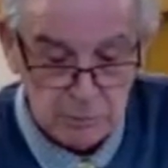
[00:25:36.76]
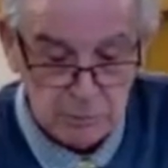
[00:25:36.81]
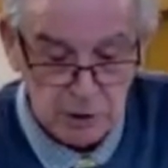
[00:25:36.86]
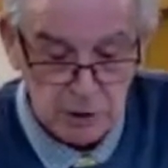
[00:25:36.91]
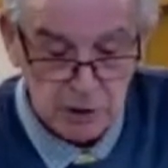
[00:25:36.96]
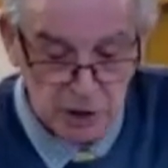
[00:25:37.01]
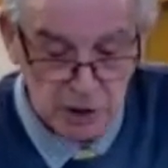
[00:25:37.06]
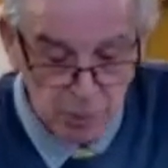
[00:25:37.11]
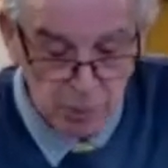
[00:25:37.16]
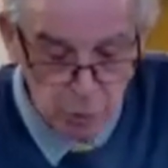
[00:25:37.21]

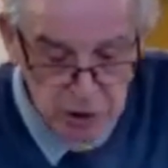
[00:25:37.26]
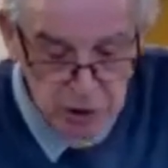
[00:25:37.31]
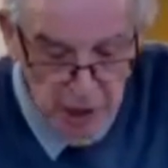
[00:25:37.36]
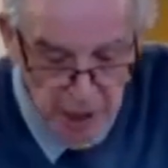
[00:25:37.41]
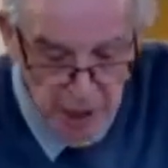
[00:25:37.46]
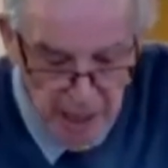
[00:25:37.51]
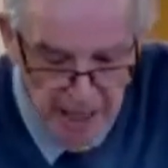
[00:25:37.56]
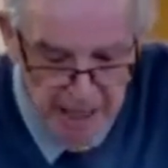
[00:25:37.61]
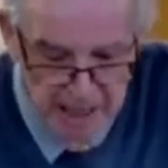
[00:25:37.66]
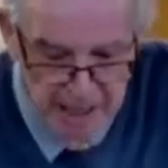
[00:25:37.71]
She was the
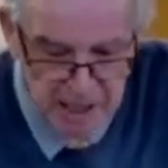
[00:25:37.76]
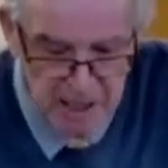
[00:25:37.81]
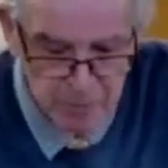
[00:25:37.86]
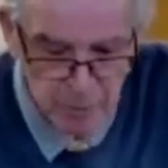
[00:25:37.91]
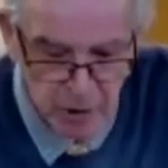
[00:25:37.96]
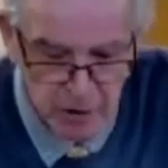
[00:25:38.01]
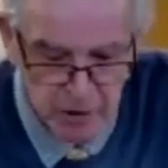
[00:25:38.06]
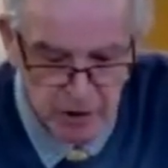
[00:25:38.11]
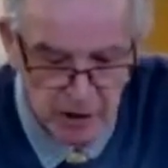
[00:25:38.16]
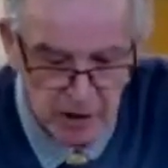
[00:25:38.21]
last
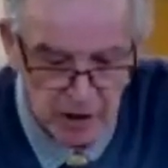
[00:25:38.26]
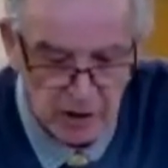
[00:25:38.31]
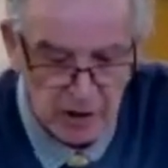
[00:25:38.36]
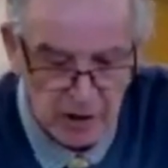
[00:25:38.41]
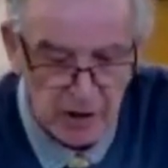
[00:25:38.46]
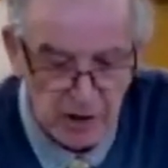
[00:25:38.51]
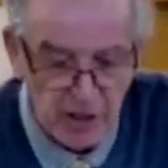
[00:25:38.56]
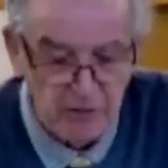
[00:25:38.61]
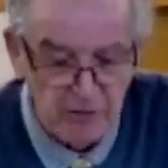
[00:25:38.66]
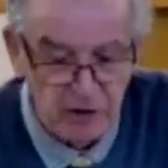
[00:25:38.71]
mother
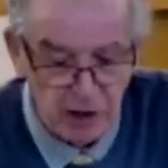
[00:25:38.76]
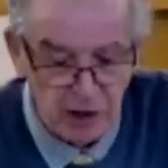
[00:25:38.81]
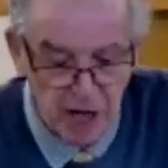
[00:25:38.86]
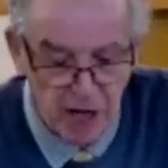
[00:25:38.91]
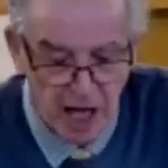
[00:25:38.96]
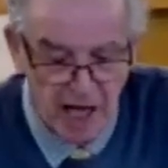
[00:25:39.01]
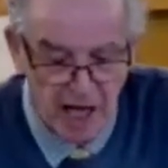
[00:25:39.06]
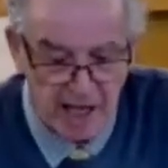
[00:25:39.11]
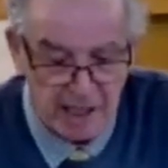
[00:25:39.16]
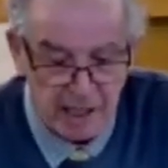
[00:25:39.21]
of the
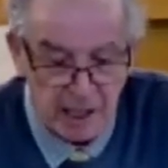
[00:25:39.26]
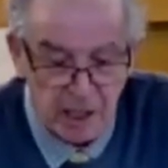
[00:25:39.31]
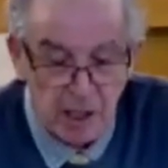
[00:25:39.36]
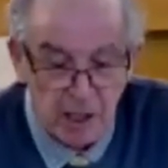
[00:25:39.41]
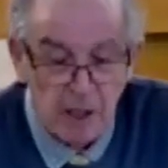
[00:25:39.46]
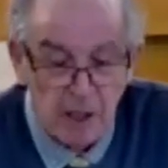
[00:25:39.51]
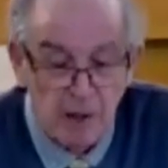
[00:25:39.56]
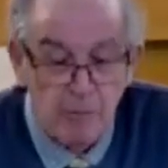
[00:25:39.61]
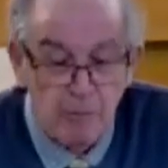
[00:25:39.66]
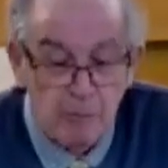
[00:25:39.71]
line,
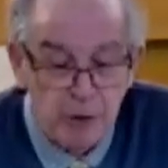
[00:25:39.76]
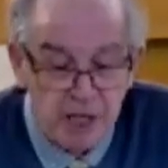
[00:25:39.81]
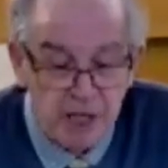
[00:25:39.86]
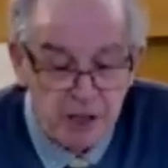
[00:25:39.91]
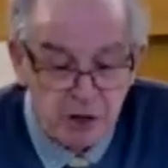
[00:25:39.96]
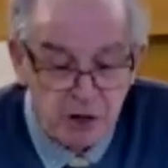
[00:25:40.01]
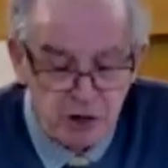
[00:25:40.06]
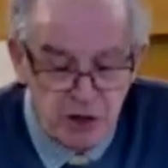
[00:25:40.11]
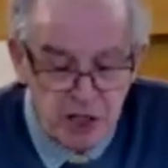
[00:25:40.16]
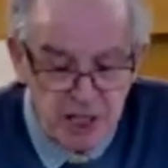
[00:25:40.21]

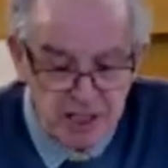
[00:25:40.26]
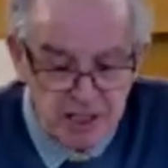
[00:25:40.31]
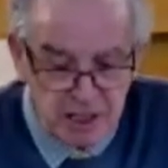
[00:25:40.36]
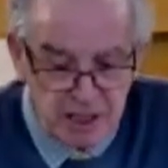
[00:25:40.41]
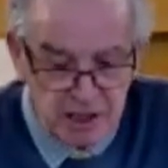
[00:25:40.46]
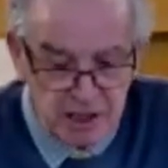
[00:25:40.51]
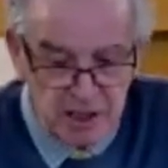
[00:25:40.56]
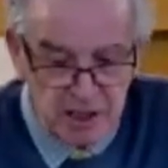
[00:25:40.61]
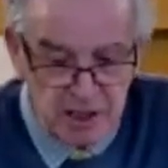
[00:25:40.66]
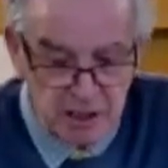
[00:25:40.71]
bringing
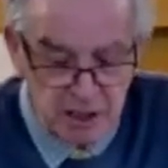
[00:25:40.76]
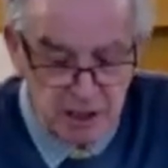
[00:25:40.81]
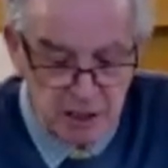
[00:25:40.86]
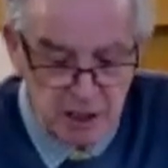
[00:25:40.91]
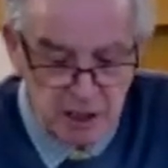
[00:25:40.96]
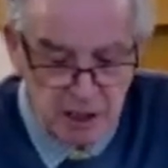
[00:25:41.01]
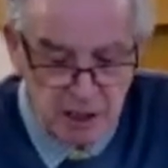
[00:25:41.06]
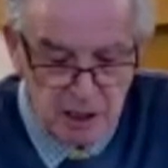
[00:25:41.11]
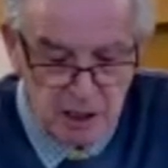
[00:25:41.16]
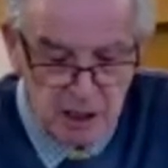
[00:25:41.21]
Jesus.
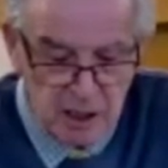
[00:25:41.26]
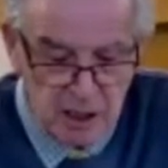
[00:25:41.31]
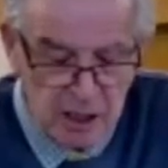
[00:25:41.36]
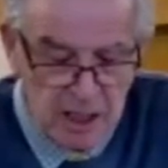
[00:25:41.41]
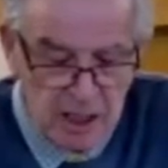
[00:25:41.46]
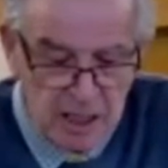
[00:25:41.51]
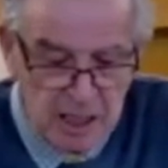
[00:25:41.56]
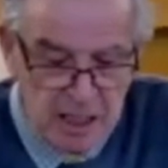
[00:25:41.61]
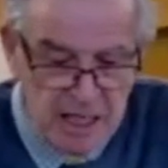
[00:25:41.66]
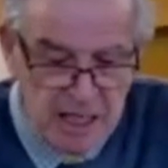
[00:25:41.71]

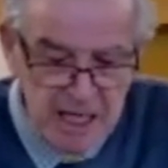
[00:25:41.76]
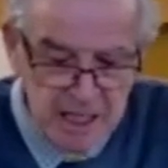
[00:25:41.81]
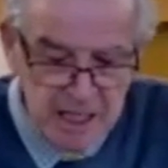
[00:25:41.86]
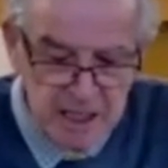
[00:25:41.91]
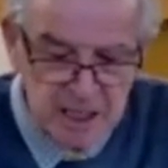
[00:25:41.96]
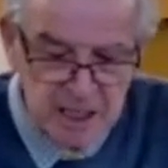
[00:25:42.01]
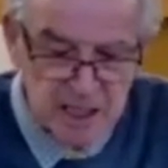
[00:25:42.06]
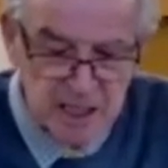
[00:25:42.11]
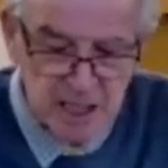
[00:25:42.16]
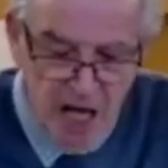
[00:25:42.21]
Leah
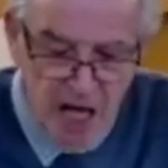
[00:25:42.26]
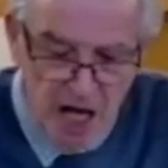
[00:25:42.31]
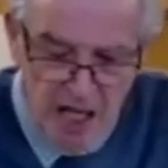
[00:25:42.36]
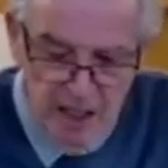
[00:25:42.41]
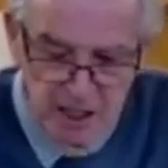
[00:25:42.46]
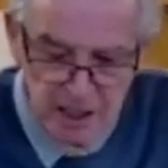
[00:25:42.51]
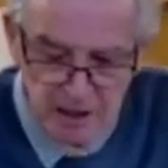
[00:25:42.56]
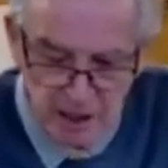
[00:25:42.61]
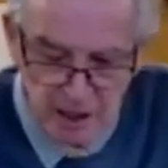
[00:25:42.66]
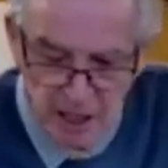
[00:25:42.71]

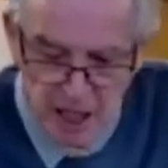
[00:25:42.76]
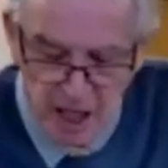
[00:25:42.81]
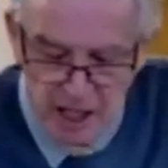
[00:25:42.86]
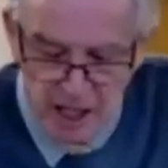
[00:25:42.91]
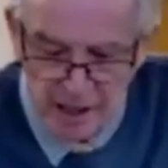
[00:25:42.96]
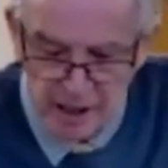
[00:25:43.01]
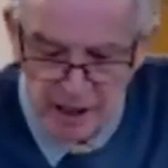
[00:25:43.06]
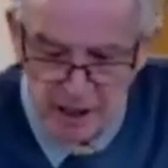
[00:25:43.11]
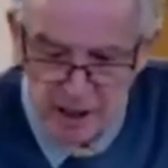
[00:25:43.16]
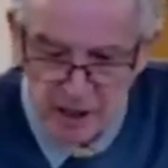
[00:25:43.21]
started the
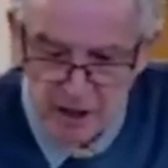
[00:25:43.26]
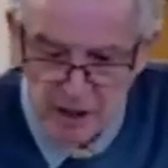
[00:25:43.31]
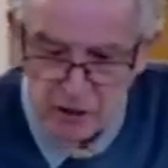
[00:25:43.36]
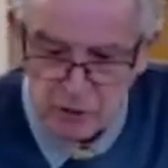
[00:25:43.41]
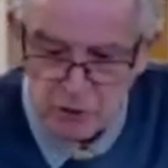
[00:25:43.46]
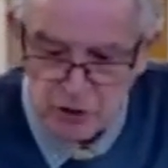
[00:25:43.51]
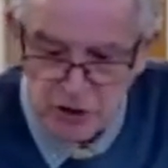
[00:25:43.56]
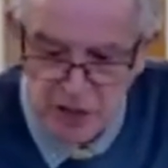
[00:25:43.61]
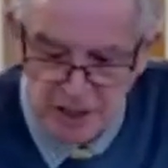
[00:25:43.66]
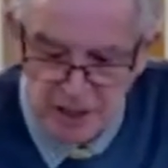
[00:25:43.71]
line to
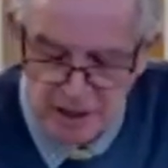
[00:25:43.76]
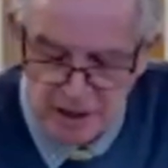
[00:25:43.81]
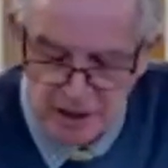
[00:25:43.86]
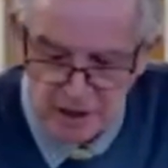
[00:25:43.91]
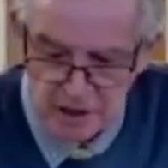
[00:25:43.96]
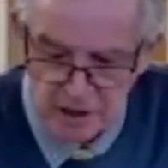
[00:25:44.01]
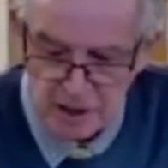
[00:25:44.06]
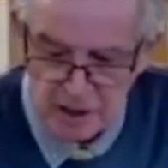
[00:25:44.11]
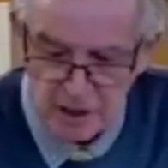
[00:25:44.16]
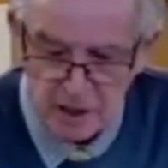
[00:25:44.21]

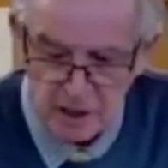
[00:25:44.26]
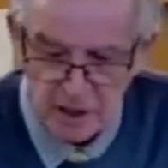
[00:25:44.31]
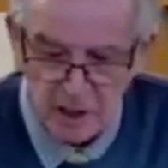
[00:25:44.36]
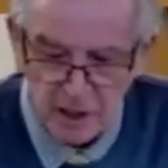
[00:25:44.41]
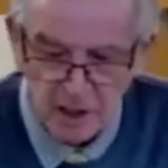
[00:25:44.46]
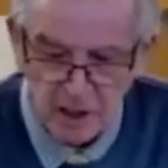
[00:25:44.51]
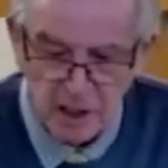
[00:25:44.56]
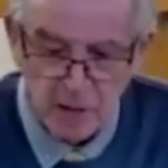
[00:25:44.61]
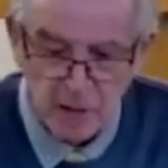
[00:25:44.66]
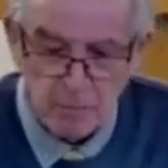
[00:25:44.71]
Jesus,
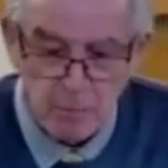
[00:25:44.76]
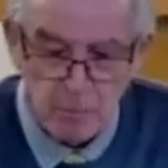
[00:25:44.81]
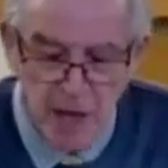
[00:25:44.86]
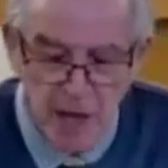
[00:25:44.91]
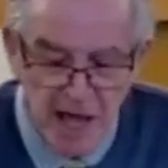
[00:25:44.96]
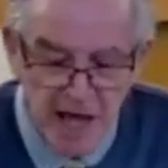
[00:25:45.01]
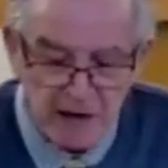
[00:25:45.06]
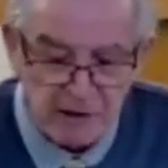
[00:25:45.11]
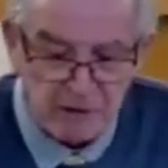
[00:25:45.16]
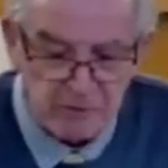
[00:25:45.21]

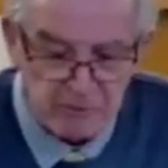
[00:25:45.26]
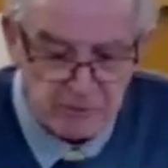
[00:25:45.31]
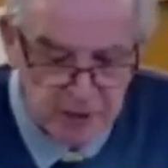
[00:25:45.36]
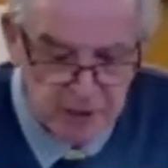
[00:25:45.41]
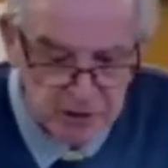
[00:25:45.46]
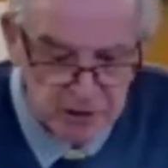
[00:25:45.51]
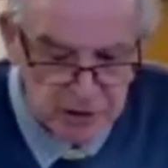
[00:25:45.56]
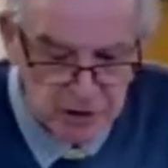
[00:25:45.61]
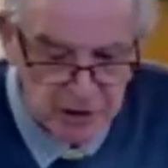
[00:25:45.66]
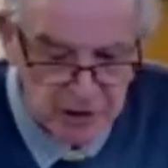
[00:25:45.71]
Mary
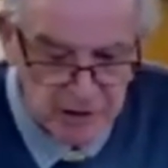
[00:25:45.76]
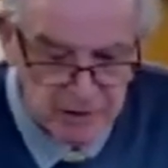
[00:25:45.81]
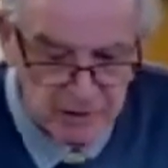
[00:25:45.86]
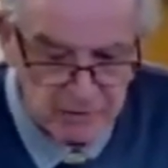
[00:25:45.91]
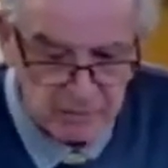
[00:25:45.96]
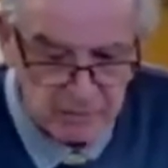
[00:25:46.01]
finished it.